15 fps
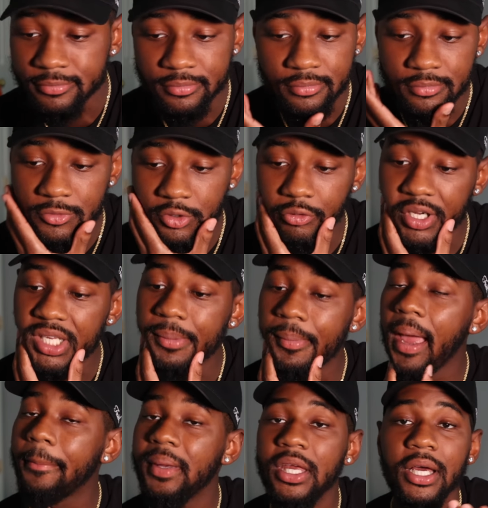really
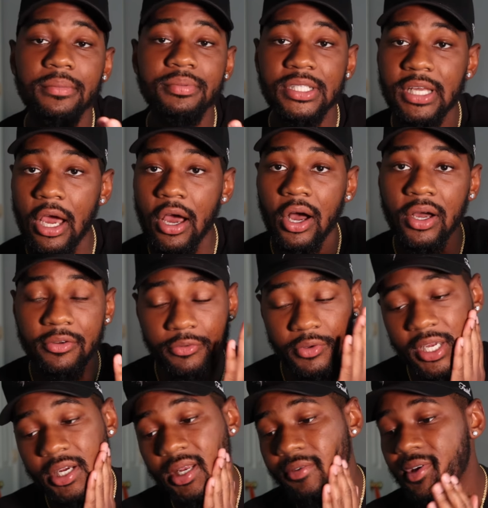might be up to y'all.
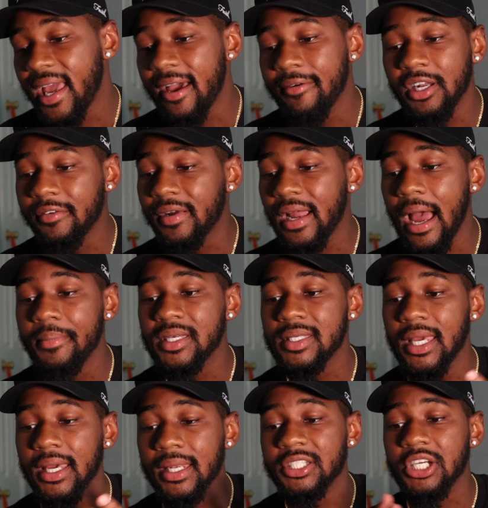If you have enough comments
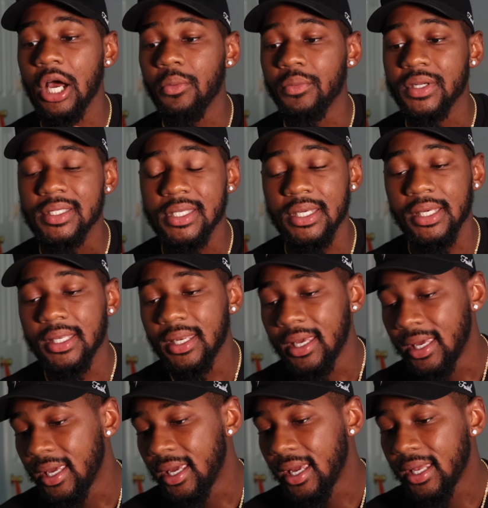saying that y'all want to see it,
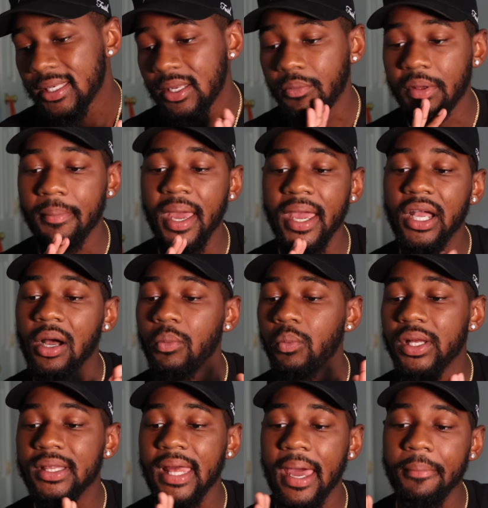then we may come
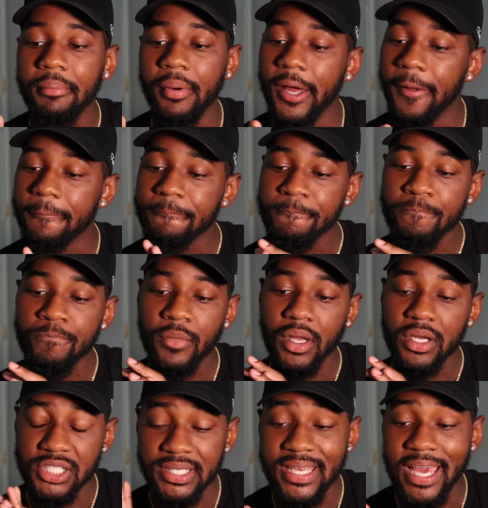with that. But
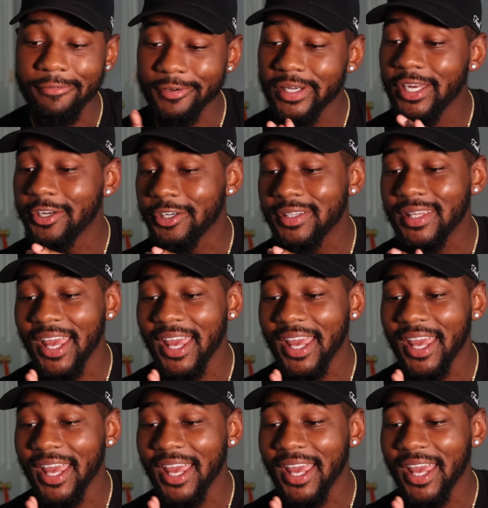she definitely did her thing